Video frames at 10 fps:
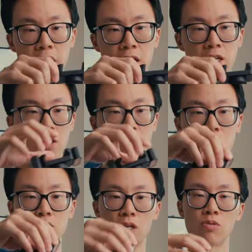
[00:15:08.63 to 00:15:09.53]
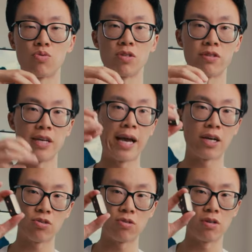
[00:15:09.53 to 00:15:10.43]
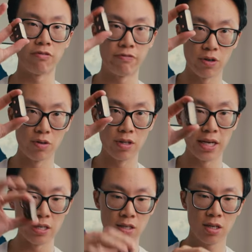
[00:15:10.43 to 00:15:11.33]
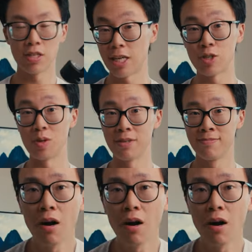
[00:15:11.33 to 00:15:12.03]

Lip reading: and also comes with the extra fill light accessory.